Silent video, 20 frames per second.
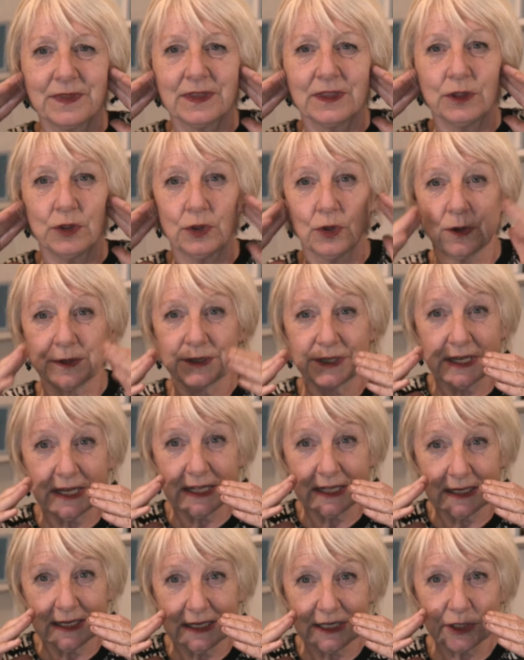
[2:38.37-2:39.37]
Not in
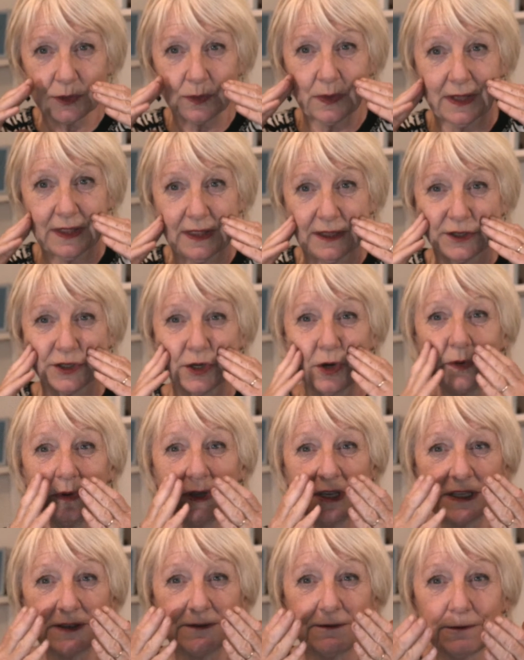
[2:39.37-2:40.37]
English where the tongue
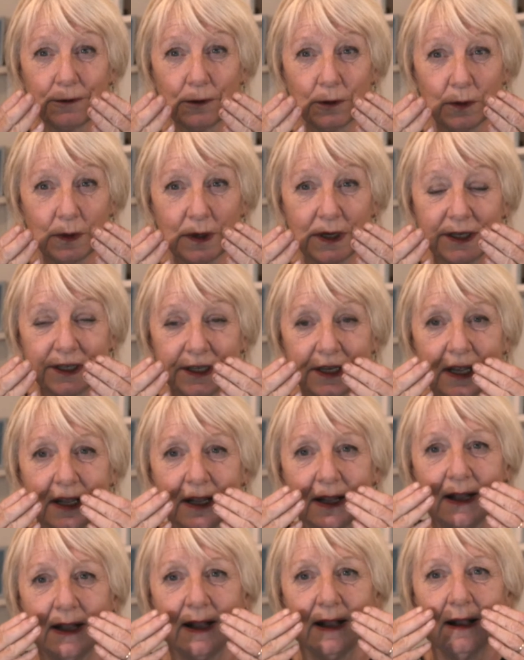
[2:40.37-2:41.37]
is forward
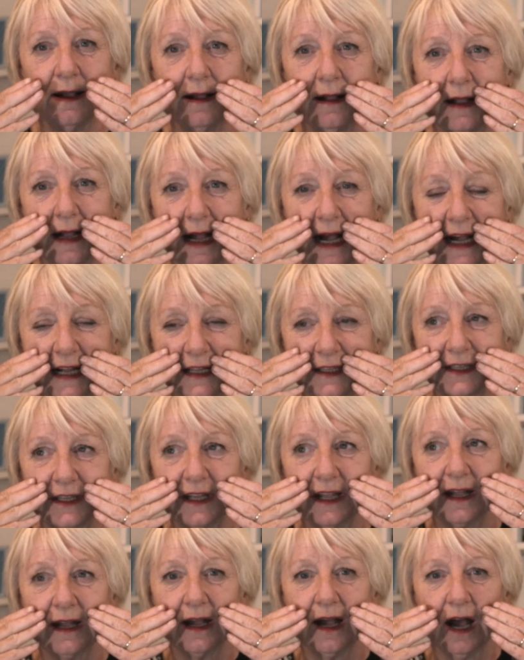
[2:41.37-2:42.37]
and
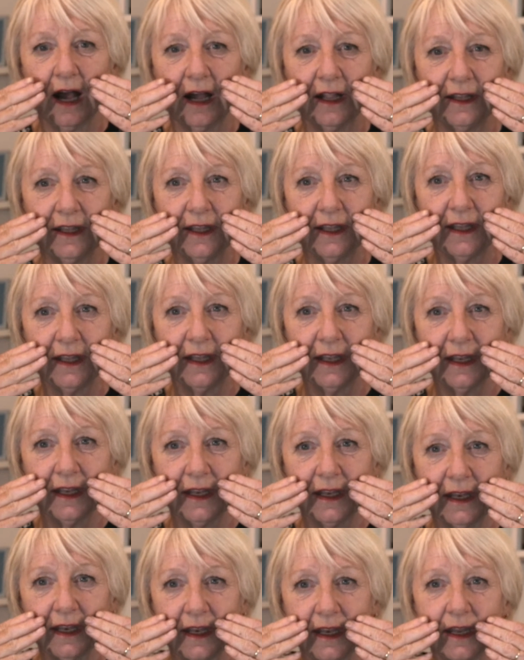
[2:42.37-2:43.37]
un.
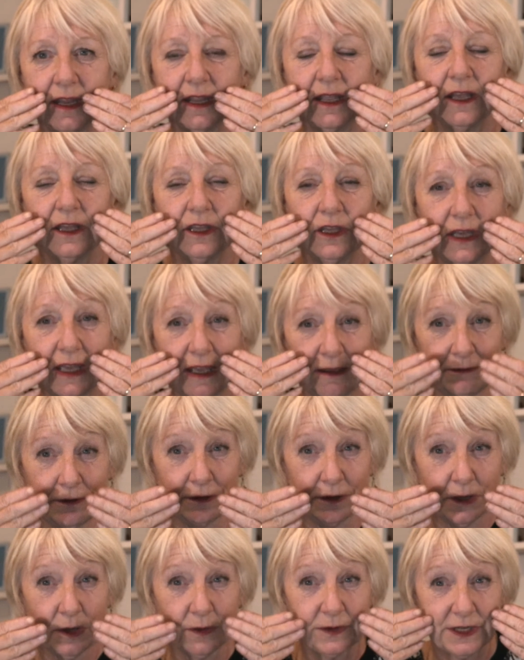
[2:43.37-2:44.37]
If you
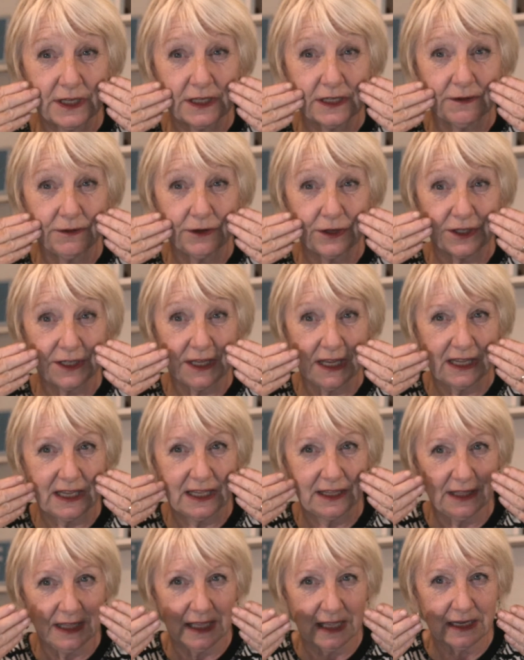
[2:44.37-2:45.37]
notice if you're saying it
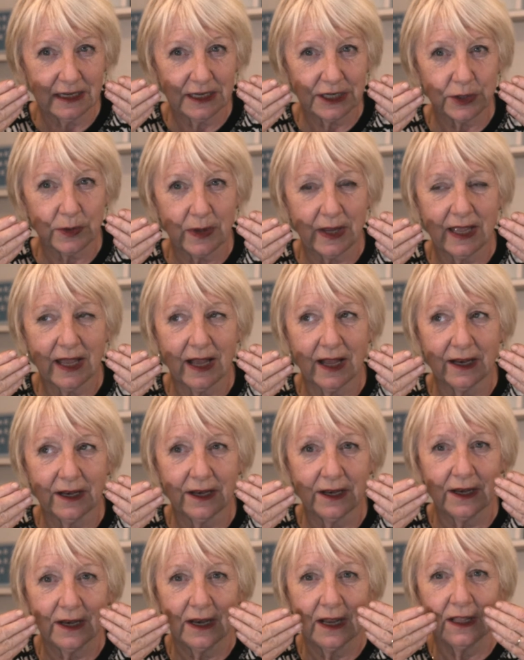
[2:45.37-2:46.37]
the English way,
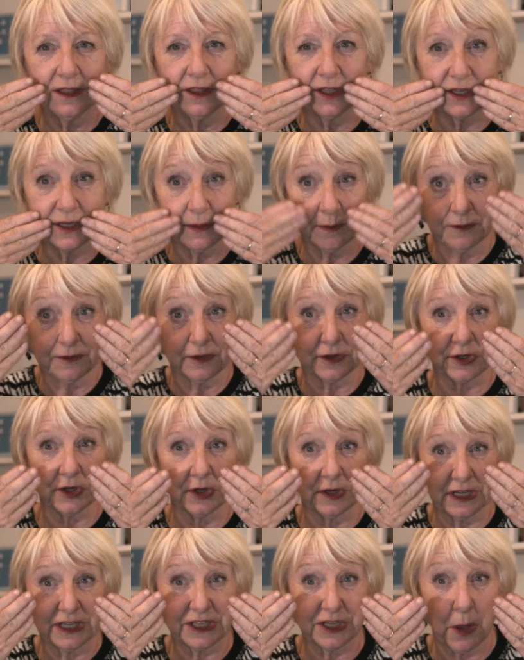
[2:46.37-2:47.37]
un, the tip of your tongue
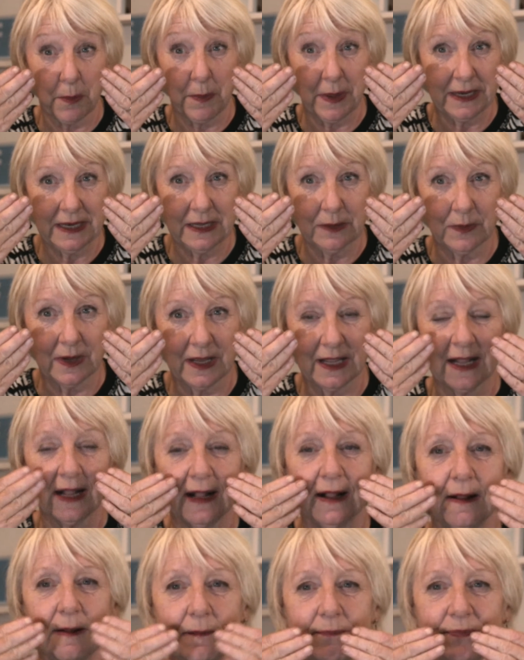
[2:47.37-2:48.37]
is up anyway
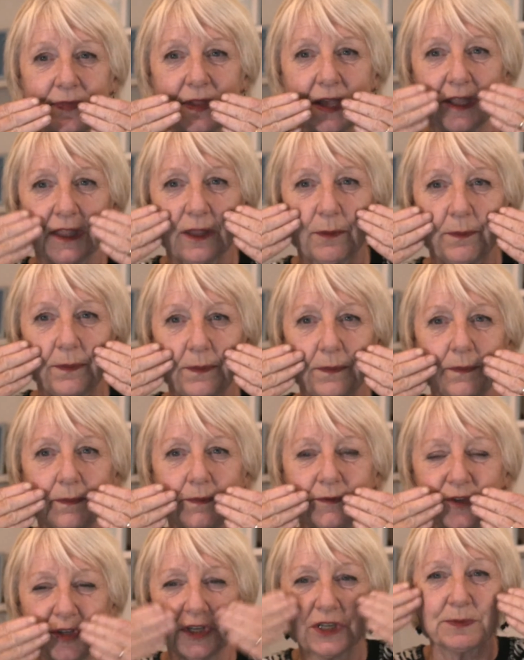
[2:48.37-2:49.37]
and the
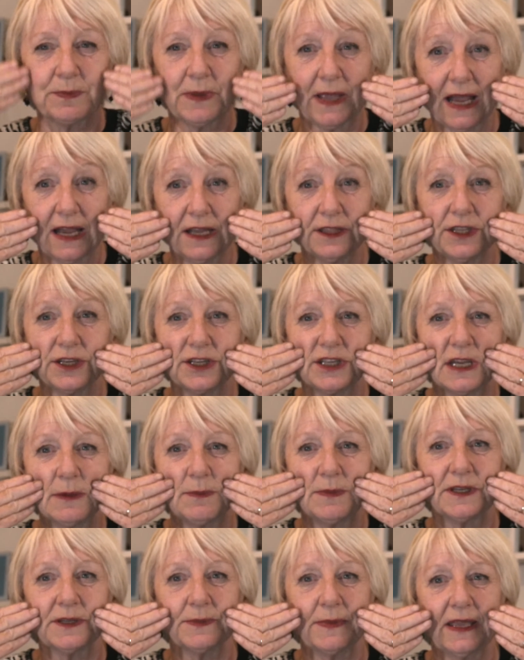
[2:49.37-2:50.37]
just behind the tip
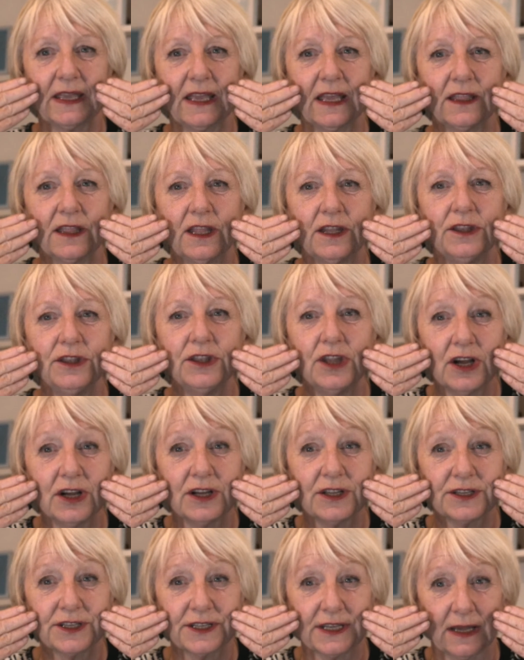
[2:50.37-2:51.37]
is making the n
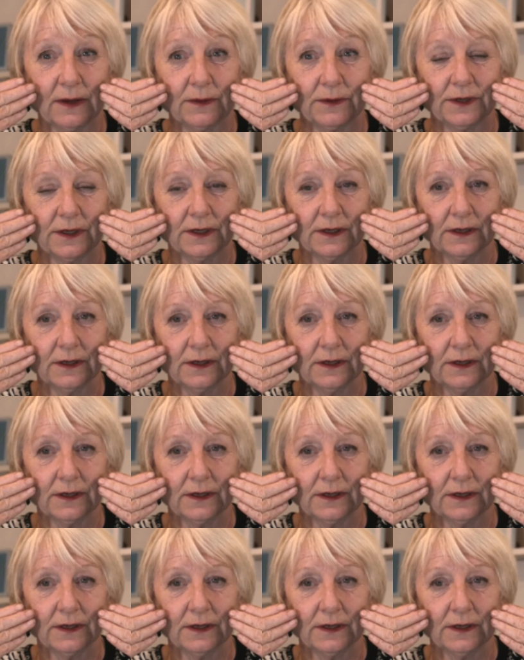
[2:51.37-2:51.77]
sound.